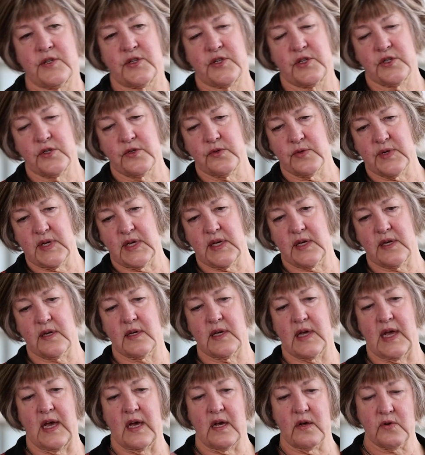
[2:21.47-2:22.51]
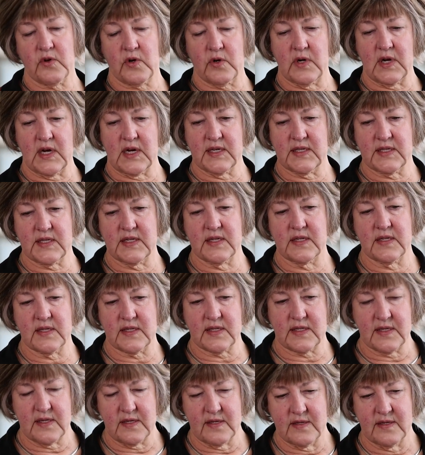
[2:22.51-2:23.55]
Doing
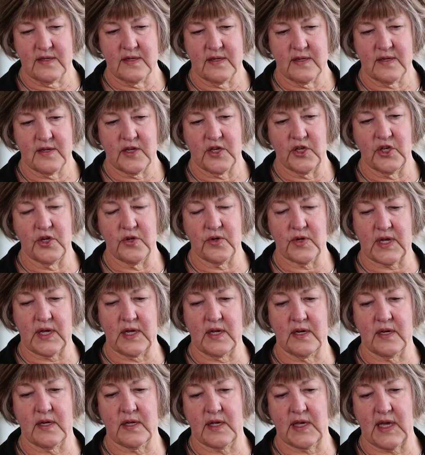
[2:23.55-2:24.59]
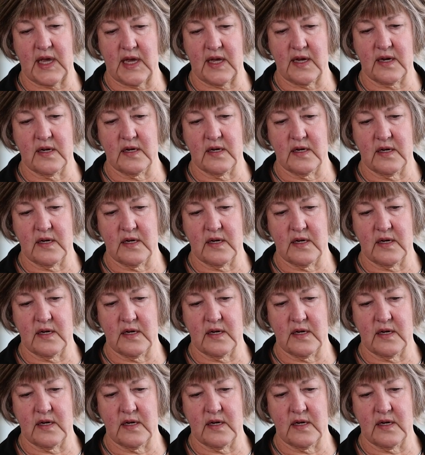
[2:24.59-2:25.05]
outcrosses, you can get